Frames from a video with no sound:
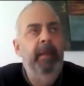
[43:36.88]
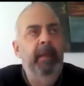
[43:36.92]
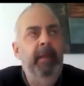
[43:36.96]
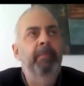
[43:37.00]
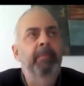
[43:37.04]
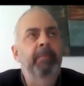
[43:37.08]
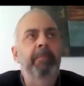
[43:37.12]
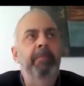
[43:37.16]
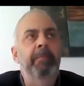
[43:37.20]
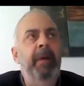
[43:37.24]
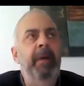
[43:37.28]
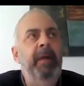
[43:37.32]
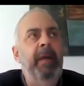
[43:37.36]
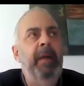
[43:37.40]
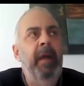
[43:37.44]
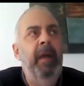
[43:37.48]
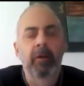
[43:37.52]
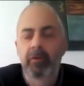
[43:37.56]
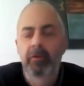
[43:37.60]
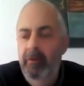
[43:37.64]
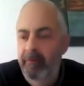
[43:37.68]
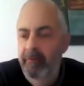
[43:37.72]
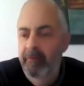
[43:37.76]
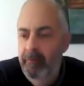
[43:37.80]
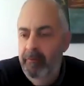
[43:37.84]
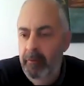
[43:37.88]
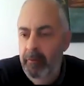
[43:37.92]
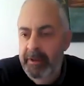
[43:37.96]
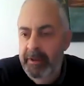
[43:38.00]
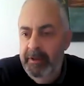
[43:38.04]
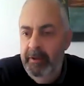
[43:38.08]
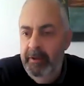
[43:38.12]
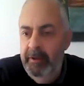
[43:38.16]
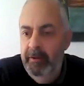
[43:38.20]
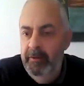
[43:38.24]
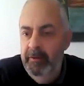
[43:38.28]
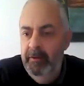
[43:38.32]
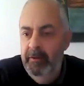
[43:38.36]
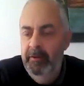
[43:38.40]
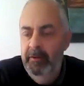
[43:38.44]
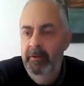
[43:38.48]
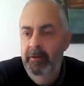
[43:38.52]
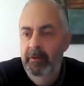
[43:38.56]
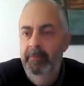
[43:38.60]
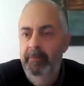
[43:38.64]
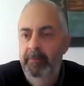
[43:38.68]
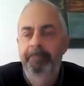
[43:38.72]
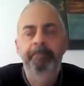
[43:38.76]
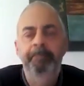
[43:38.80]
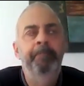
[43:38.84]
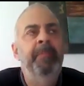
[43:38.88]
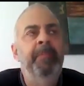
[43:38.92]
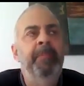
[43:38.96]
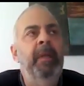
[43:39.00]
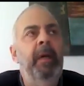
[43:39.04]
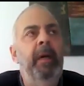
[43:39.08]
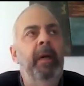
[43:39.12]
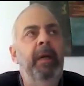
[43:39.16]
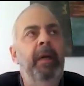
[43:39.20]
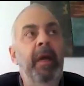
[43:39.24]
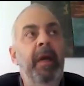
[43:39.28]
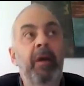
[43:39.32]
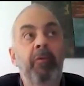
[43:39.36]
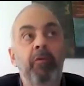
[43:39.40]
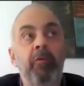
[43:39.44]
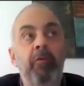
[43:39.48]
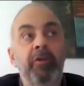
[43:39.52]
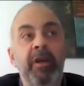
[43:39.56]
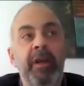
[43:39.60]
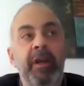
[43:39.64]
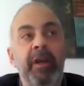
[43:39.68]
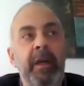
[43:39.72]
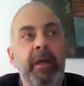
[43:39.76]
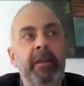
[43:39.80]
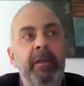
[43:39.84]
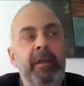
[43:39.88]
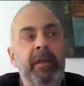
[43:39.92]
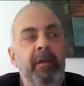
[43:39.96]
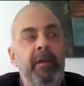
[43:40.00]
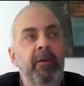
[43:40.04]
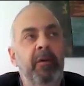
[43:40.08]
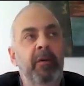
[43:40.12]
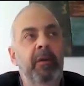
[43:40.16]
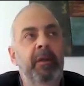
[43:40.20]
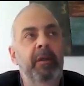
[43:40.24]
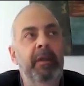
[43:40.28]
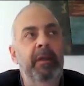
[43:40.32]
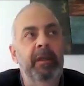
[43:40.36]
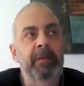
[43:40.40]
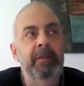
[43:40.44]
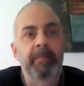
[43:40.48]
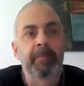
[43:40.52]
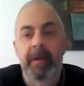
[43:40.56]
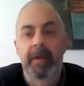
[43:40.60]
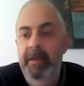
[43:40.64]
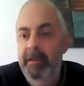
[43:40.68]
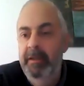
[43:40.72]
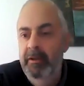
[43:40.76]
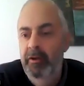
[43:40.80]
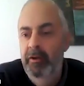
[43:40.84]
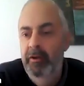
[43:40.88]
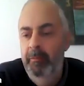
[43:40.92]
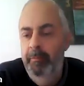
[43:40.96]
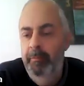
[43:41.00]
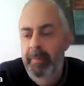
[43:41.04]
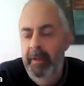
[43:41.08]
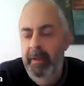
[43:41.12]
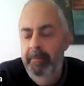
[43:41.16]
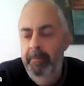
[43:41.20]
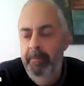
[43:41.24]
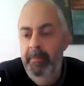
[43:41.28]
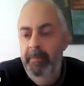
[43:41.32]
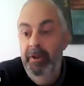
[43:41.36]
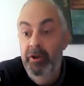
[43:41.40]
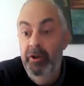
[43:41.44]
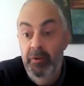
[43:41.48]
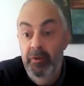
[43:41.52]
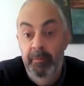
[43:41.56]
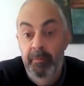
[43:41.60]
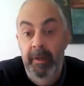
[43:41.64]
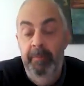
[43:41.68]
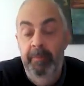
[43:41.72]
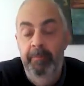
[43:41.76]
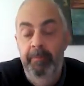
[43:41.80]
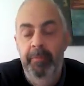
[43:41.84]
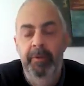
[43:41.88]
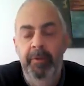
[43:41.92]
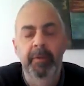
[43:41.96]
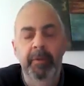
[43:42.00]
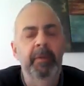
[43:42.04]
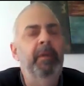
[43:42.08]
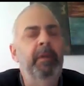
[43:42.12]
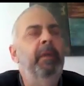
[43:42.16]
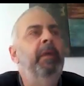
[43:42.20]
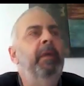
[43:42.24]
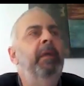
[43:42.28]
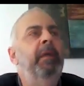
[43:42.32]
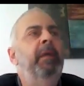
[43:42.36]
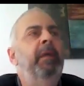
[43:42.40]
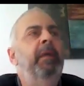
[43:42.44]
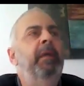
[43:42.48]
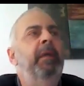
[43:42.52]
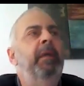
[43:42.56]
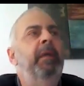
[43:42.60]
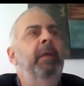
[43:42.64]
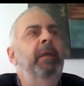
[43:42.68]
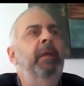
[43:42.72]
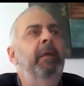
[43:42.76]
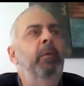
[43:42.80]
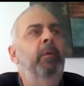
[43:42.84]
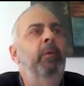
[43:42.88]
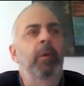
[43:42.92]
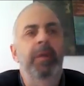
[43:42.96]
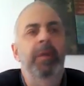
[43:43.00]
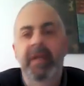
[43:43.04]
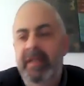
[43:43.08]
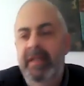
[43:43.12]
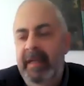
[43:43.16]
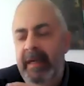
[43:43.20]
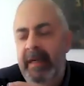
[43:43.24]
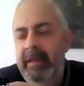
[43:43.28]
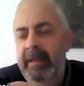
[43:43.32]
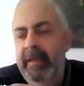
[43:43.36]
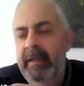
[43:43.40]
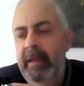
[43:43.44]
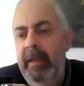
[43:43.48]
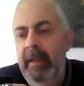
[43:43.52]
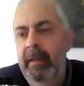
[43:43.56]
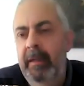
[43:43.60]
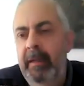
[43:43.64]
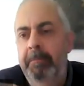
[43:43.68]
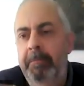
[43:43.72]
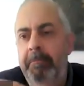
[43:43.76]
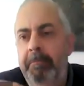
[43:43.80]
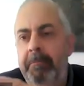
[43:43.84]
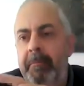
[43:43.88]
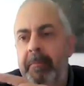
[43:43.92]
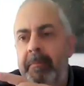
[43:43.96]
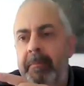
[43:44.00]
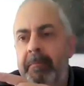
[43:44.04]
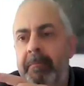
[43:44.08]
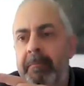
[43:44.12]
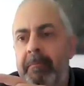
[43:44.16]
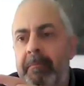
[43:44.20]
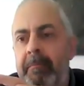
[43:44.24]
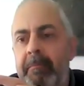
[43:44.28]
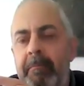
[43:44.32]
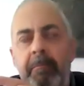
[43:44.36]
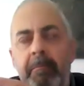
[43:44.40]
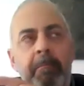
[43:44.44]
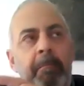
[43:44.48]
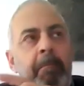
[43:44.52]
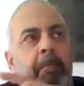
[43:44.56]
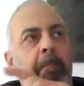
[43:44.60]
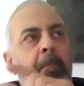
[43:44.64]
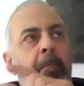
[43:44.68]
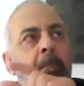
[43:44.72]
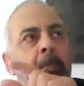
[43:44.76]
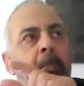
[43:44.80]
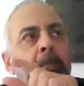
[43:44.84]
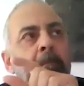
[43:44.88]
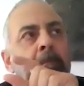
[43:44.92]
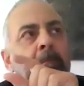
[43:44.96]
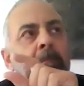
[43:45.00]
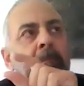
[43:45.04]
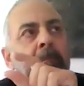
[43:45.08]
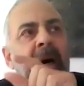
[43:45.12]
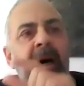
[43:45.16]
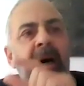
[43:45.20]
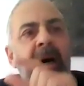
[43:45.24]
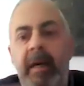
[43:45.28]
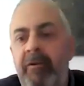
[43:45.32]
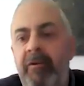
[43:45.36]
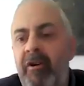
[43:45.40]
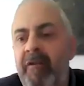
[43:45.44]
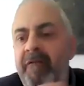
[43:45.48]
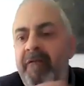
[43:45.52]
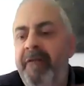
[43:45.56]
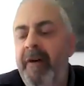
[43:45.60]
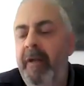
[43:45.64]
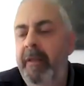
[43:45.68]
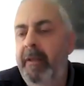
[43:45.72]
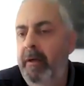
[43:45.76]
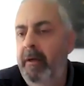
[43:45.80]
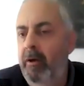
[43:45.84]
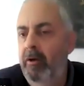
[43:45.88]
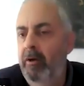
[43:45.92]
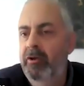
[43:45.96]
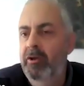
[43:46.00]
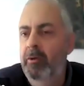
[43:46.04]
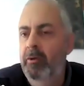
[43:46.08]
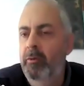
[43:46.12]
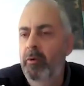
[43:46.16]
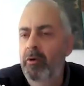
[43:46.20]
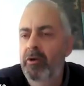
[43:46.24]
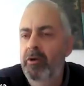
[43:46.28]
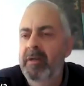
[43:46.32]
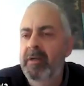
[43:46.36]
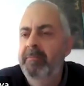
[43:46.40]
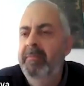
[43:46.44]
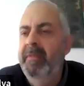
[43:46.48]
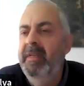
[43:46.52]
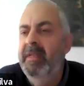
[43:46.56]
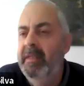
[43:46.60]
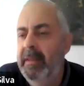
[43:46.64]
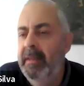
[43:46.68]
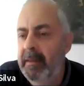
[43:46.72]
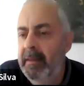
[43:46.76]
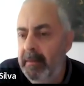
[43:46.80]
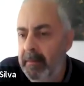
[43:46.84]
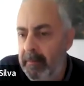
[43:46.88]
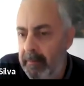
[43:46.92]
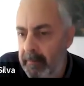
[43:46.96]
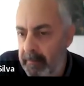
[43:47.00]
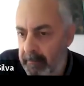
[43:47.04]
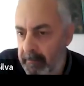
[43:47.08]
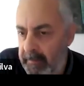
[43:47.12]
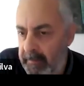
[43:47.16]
in my mind a lot of questions, no? And I wrote an article in a Spanish newspaper with the title, My Grandfather Also Was a Missing.